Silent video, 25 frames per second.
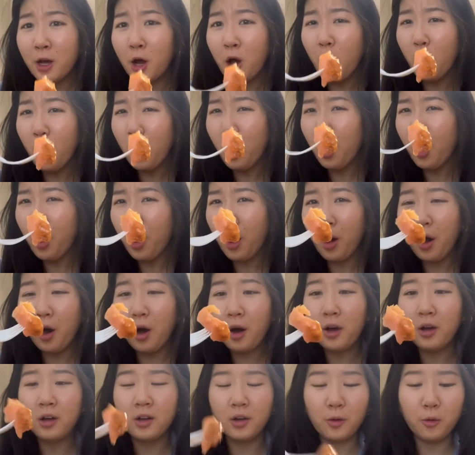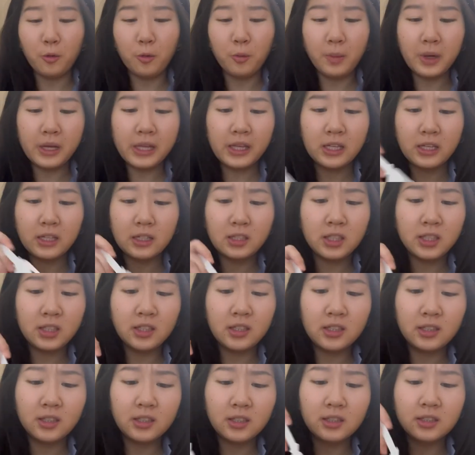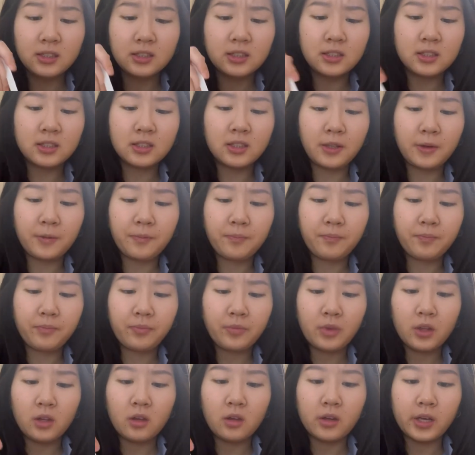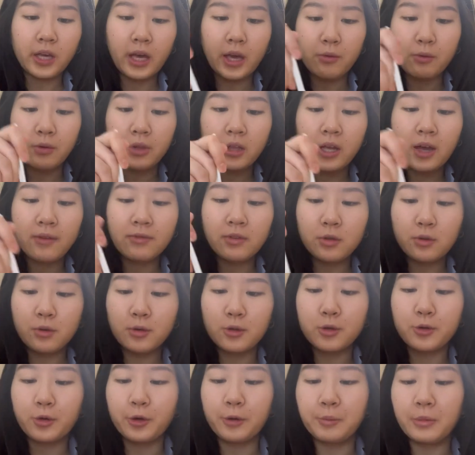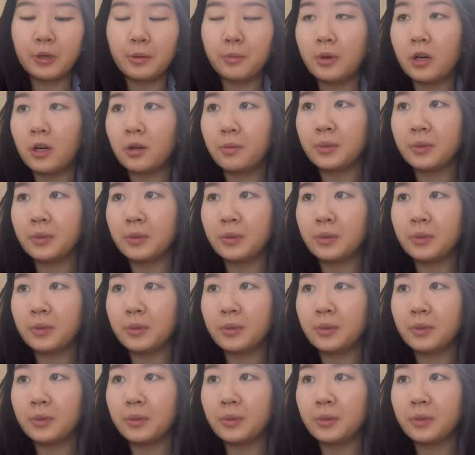oh my goodness. Okay, I really have to do a short mukbang